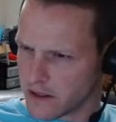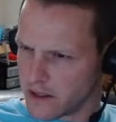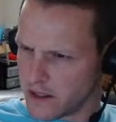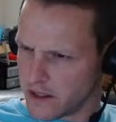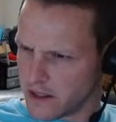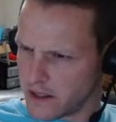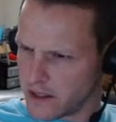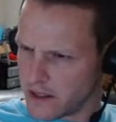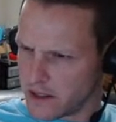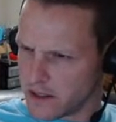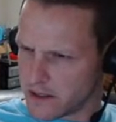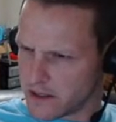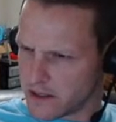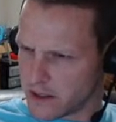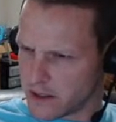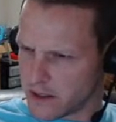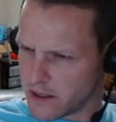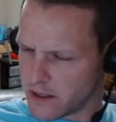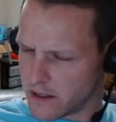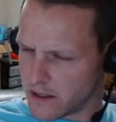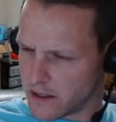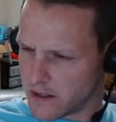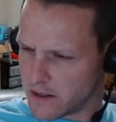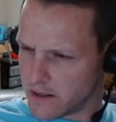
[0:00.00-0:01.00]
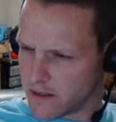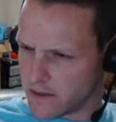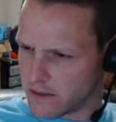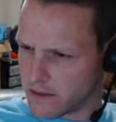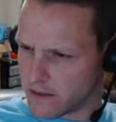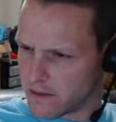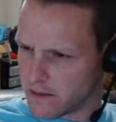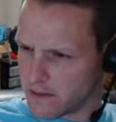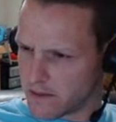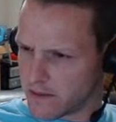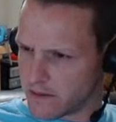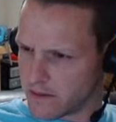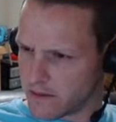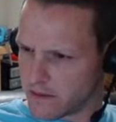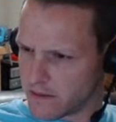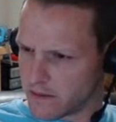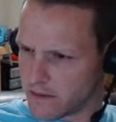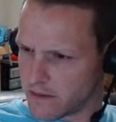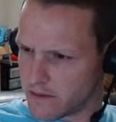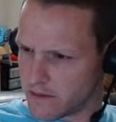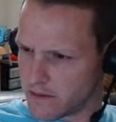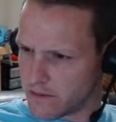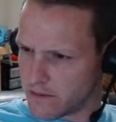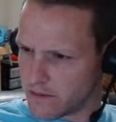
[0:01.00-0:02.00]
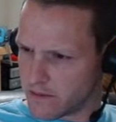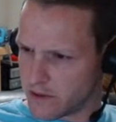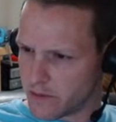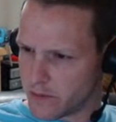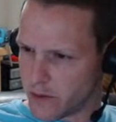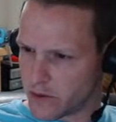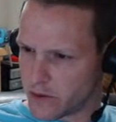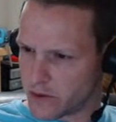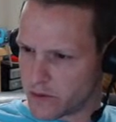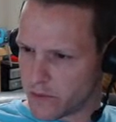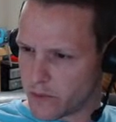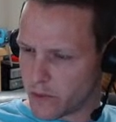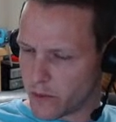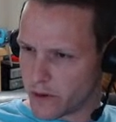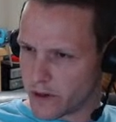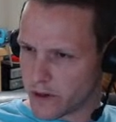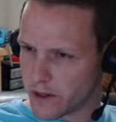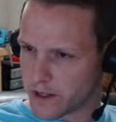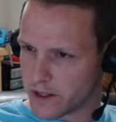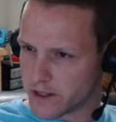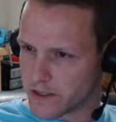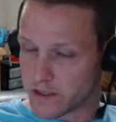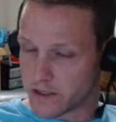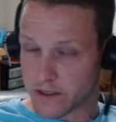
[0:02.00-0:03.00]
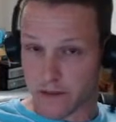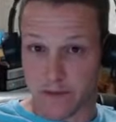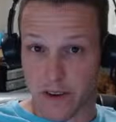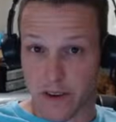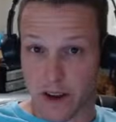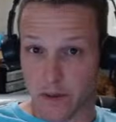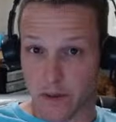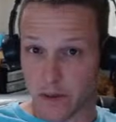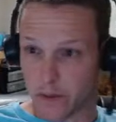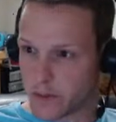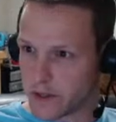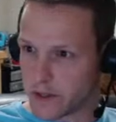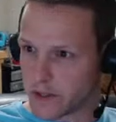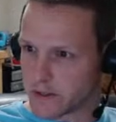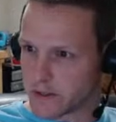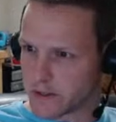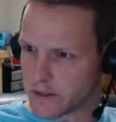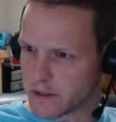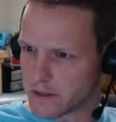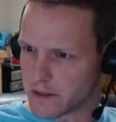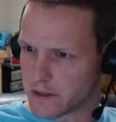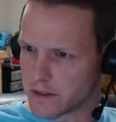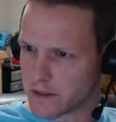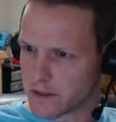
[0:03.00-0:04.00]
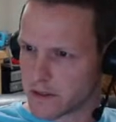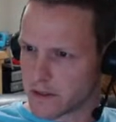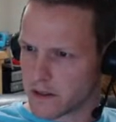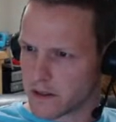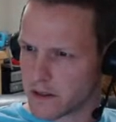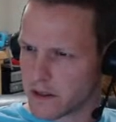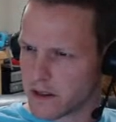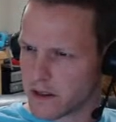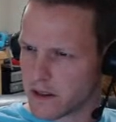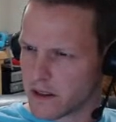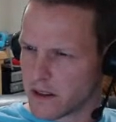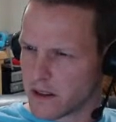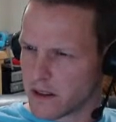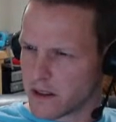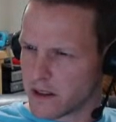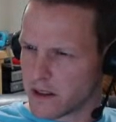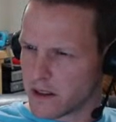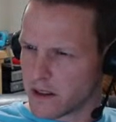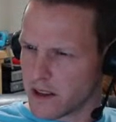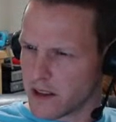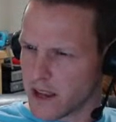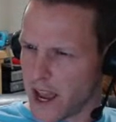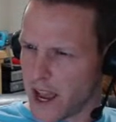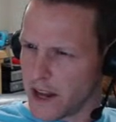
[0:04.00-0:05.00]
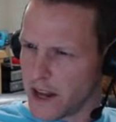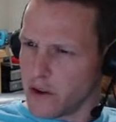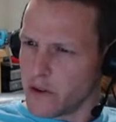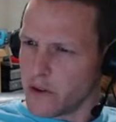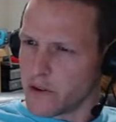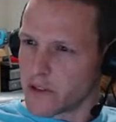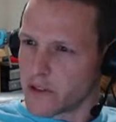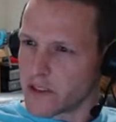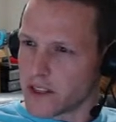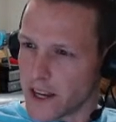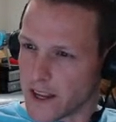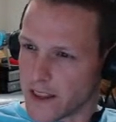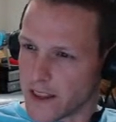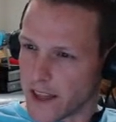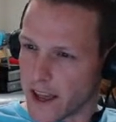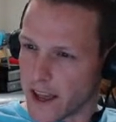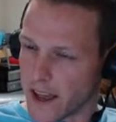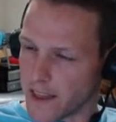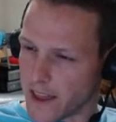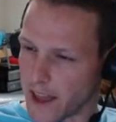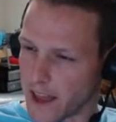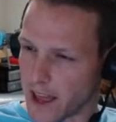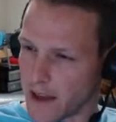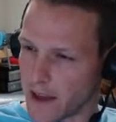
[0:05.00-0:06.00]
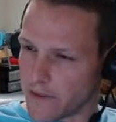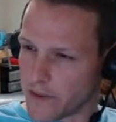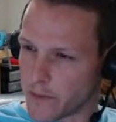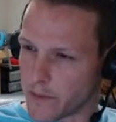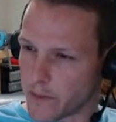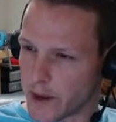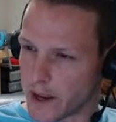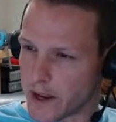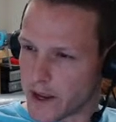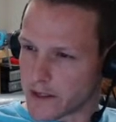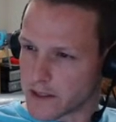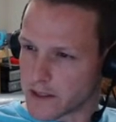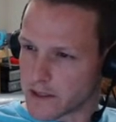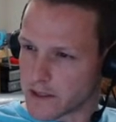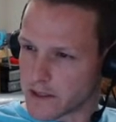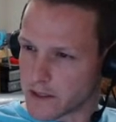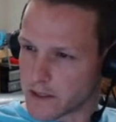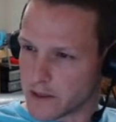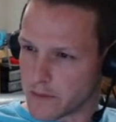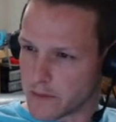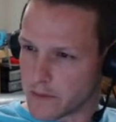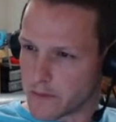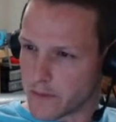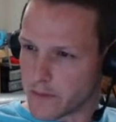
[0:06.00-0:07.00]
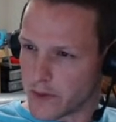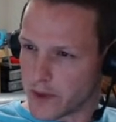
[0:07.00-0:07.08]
is the most important because it's a family business. How do you say that? FMS, the